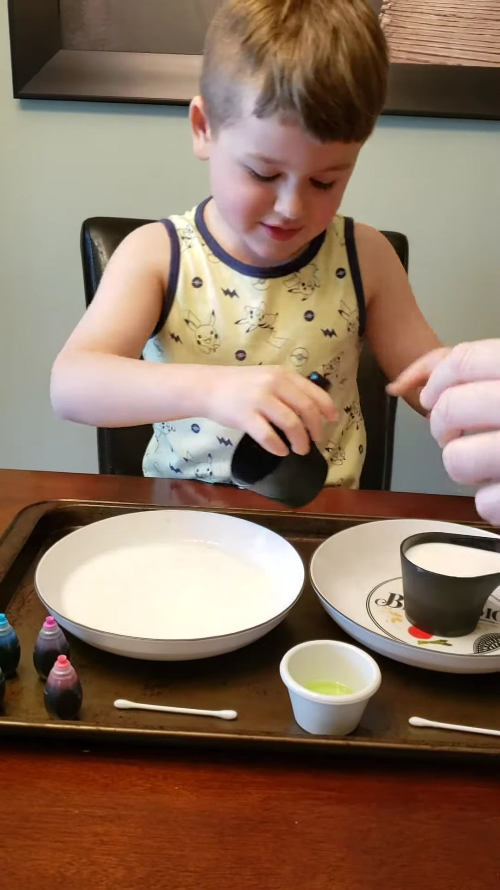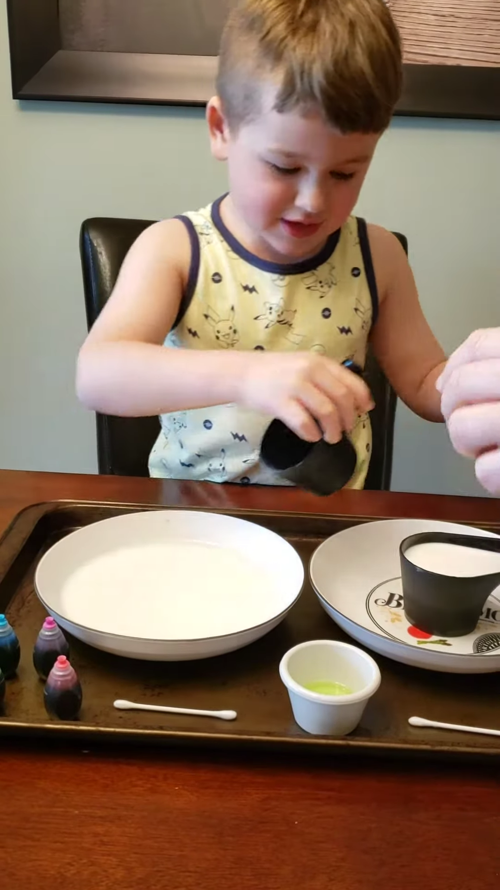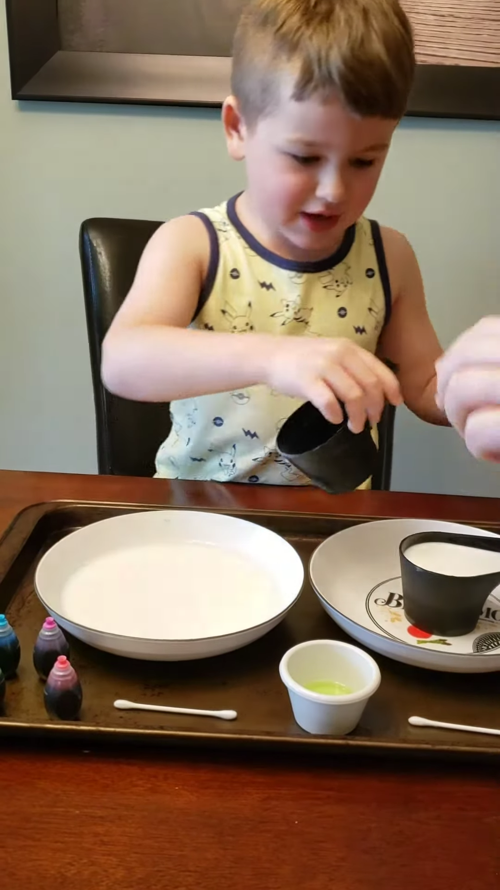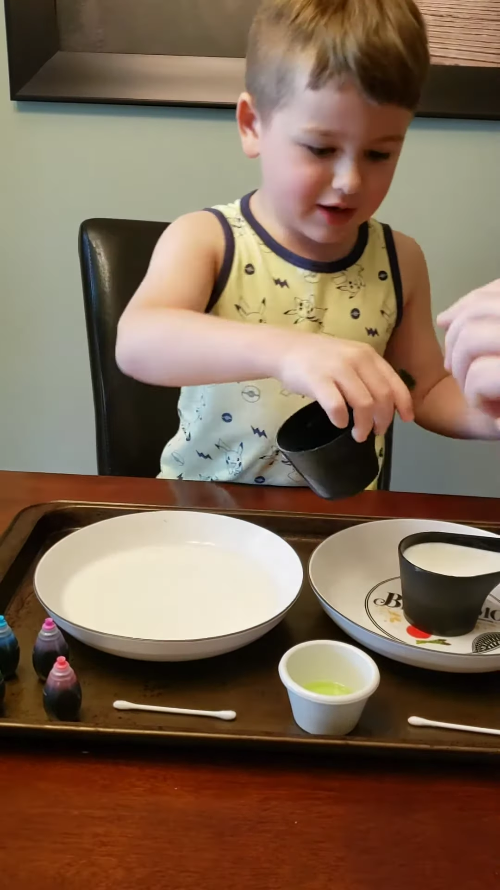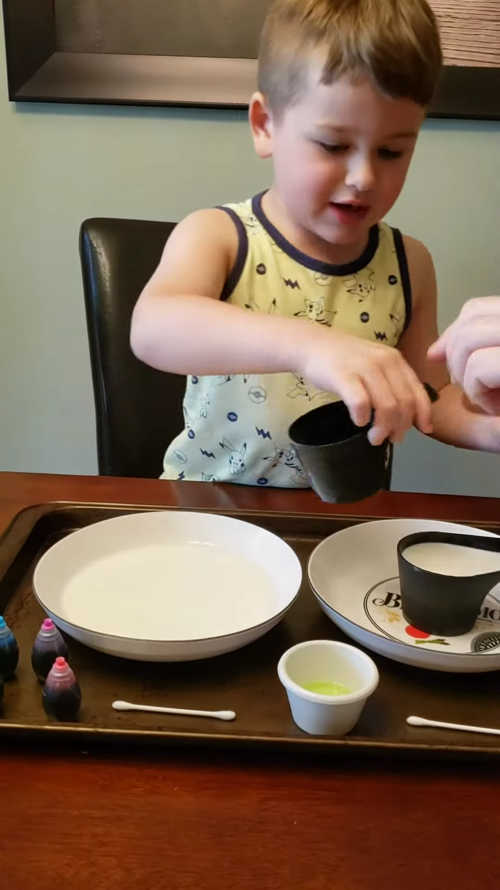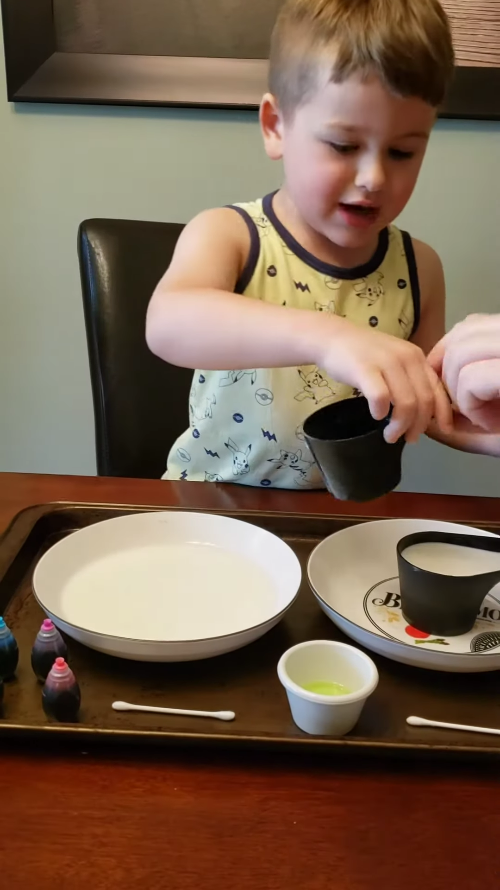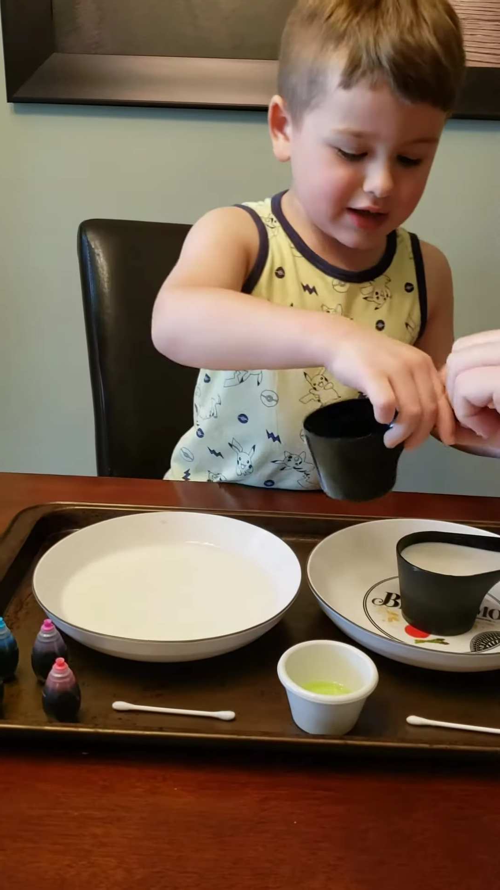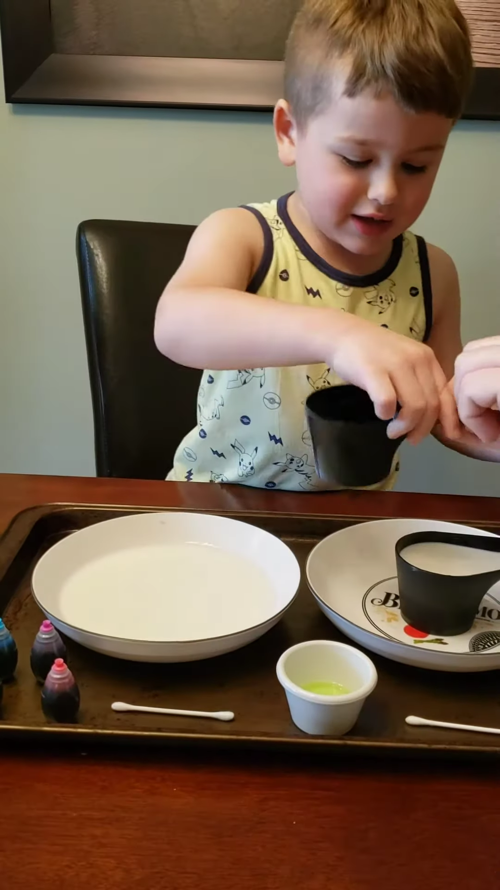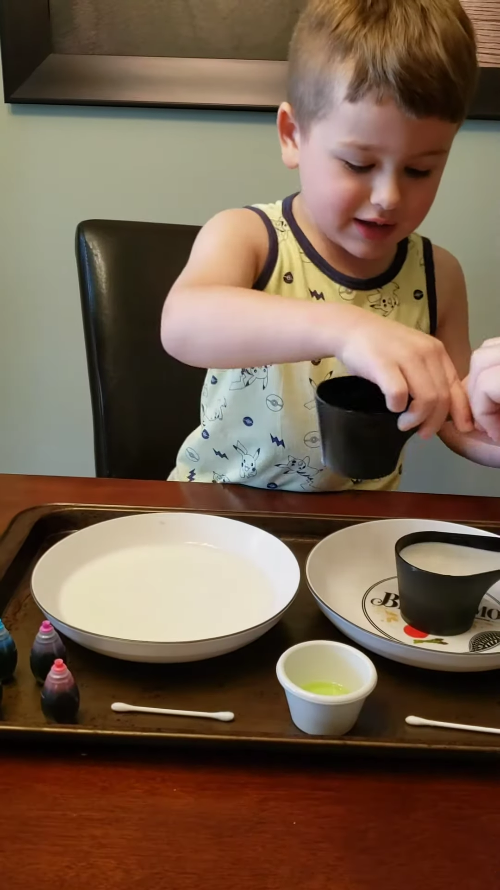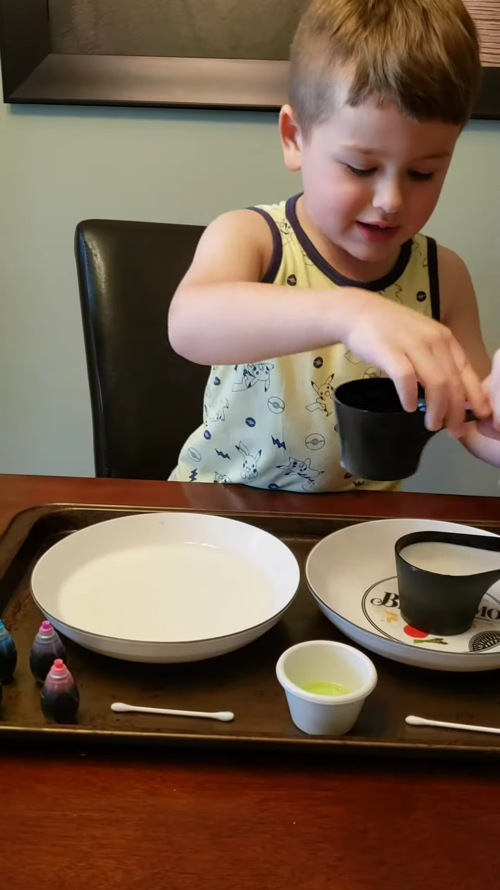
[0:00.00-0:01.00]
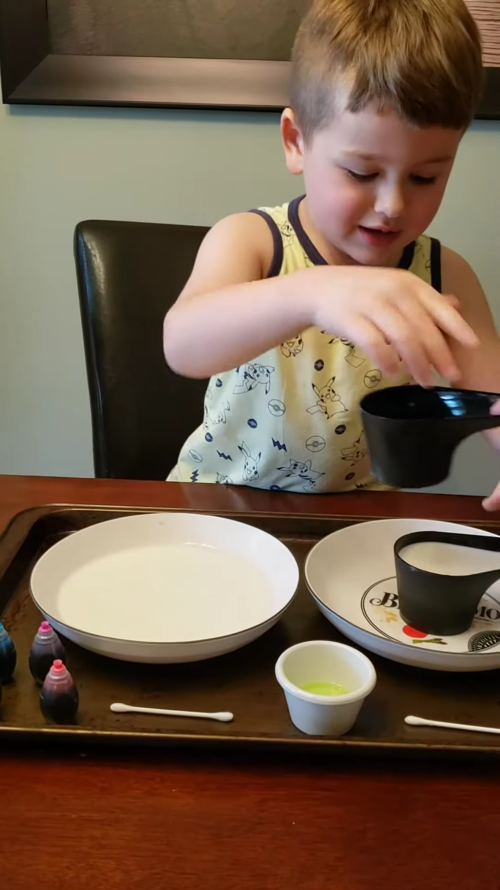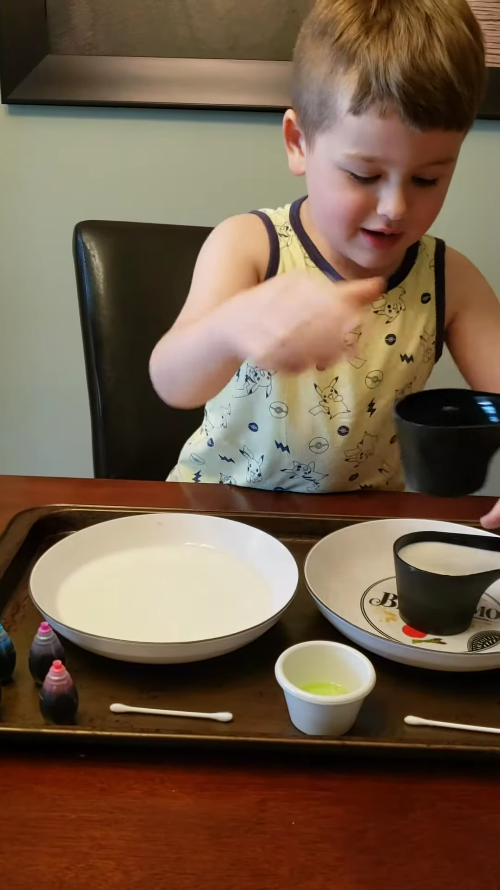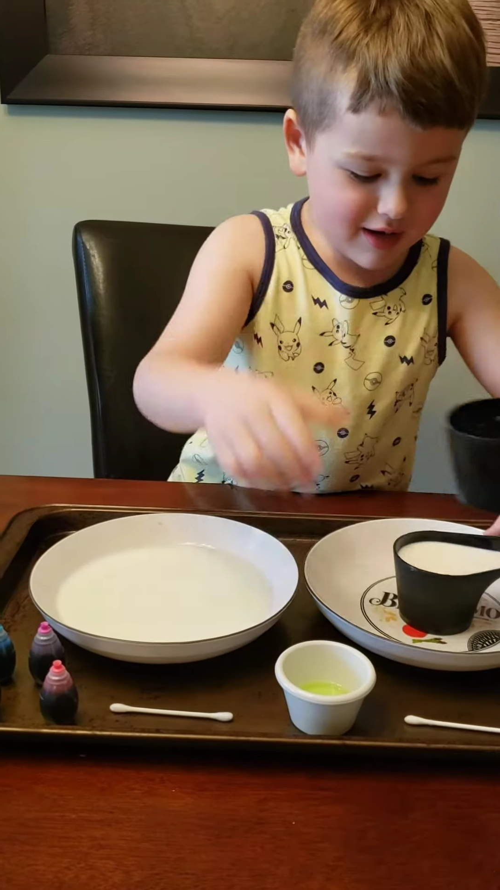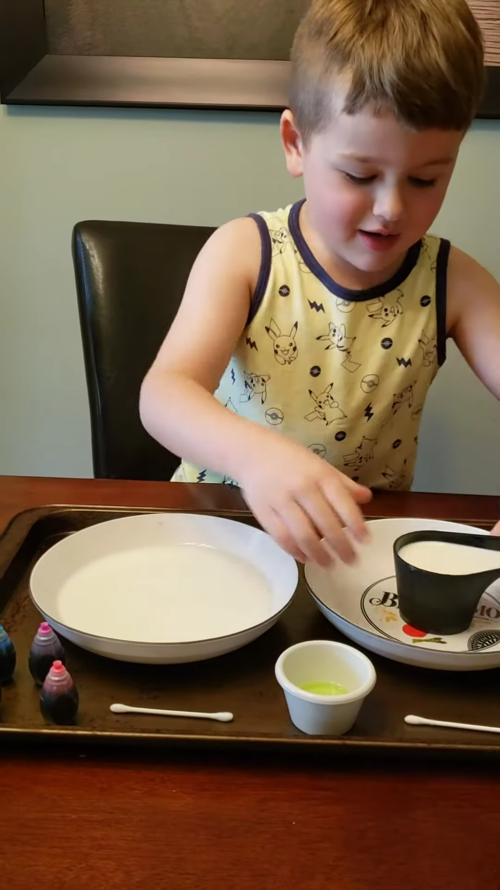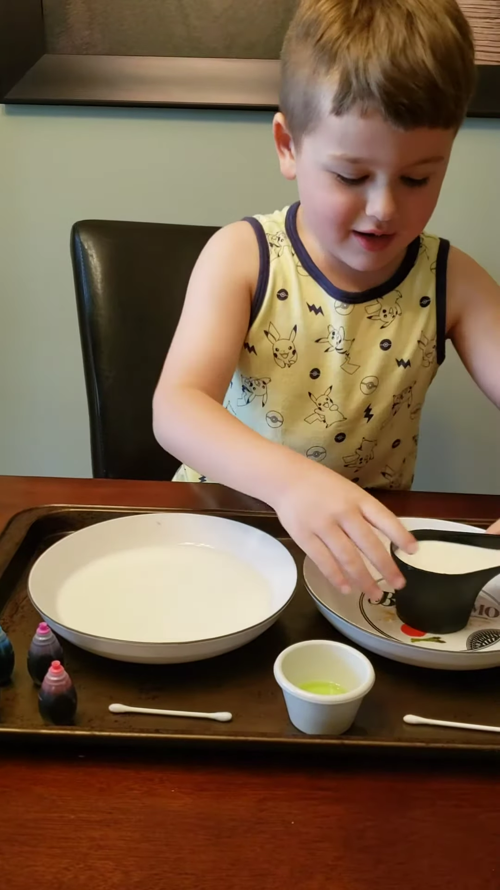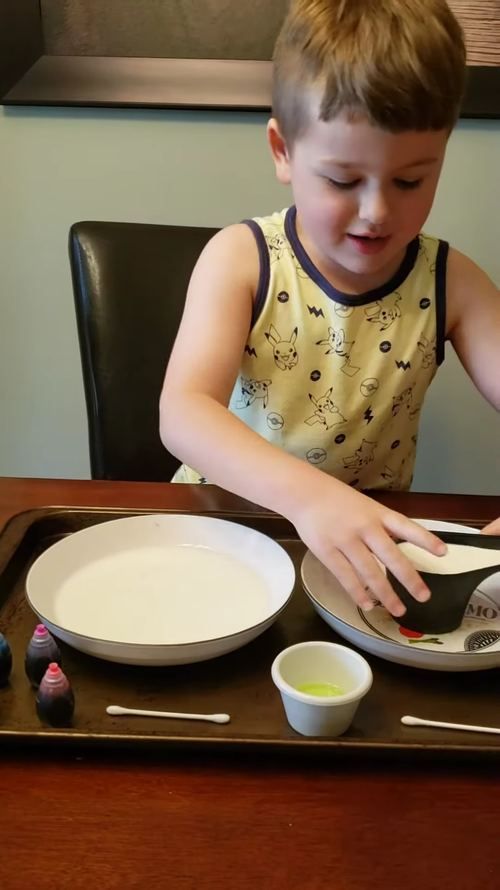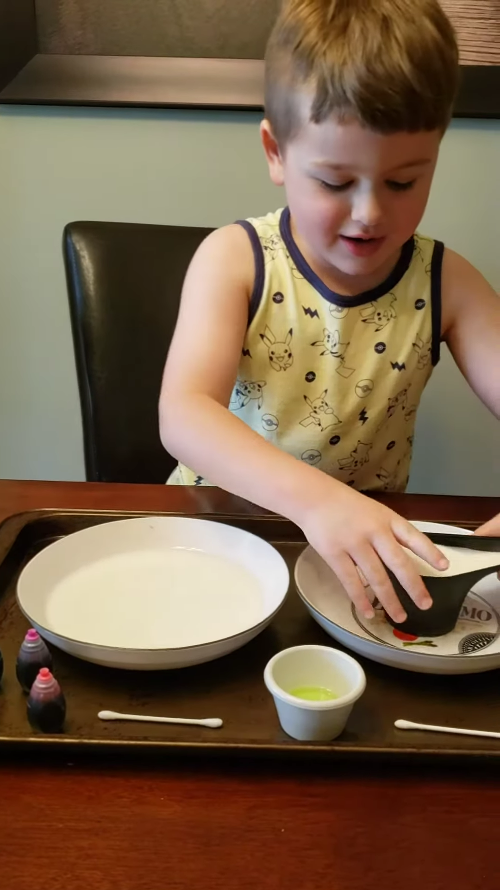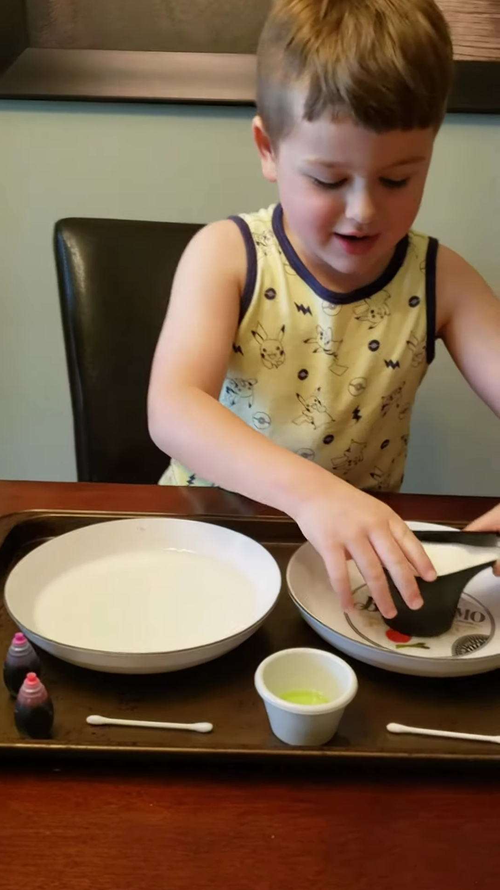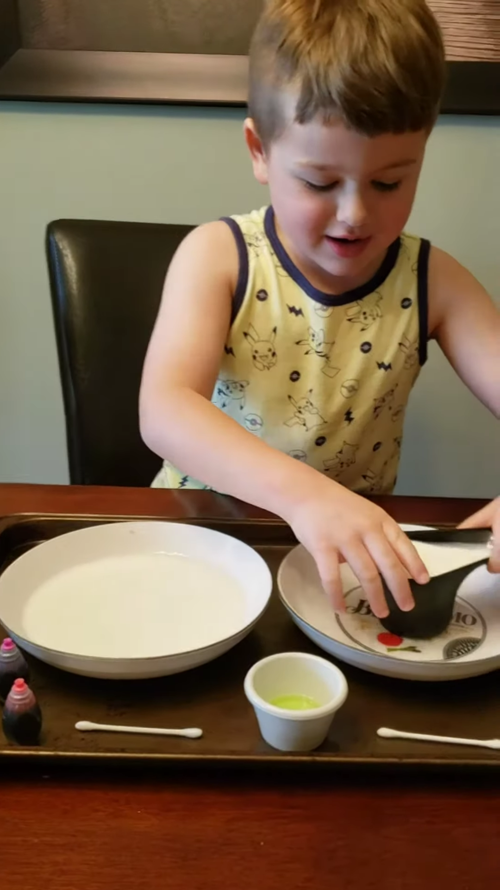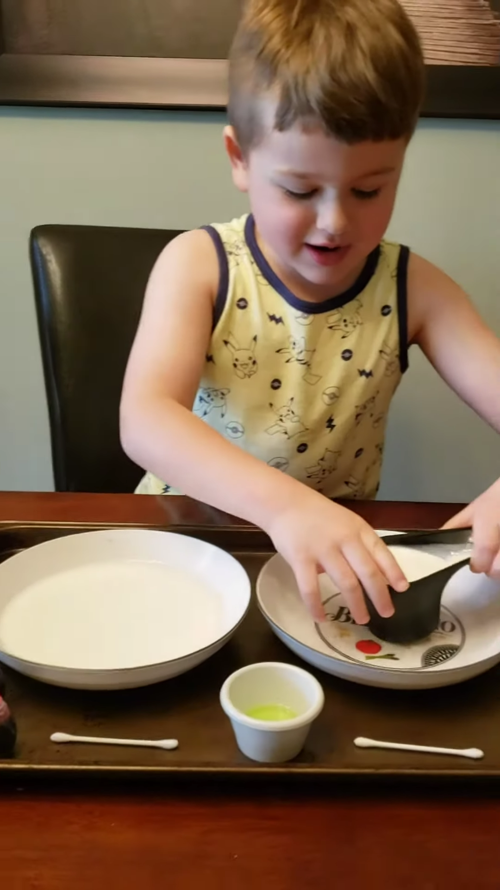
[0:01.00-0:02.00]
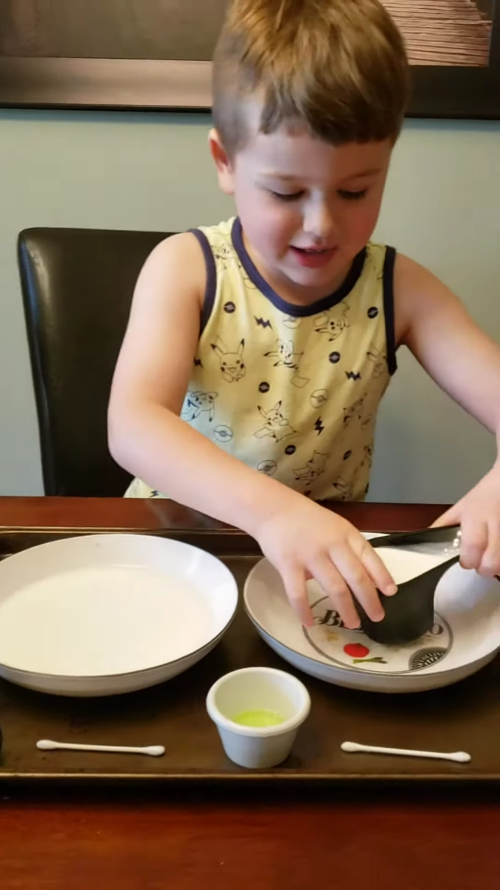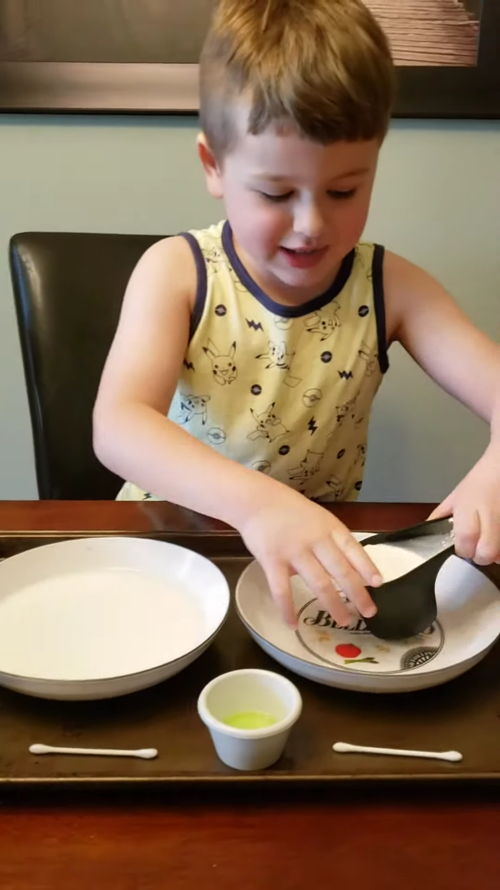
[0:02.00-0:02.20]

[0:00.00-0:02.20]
Here, Daddy. I